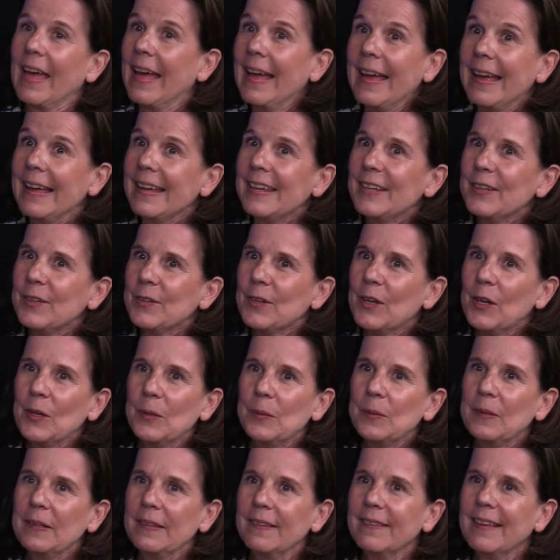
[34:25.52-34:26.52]
there, you
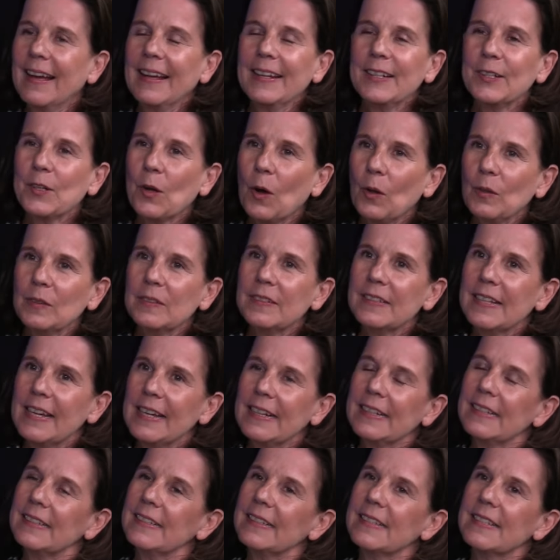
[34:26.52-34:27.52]
know, in that
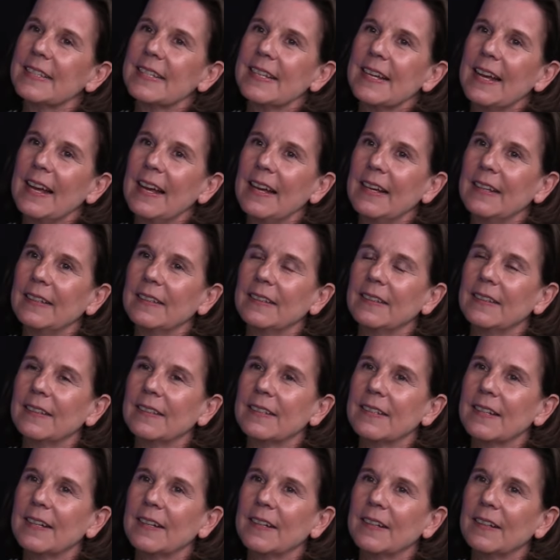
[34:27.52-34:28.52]
context.
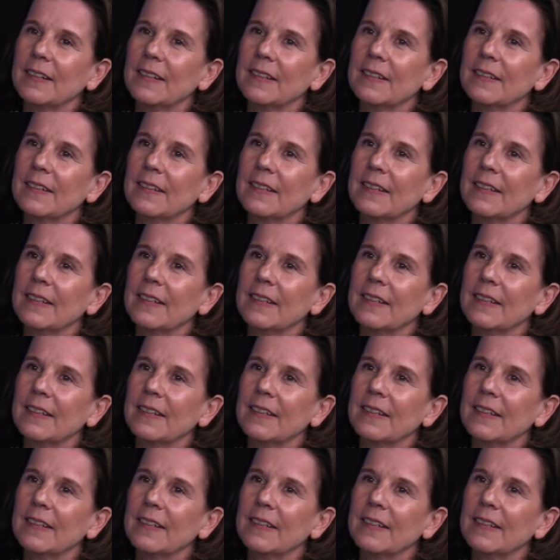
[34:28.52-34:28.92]
And uh,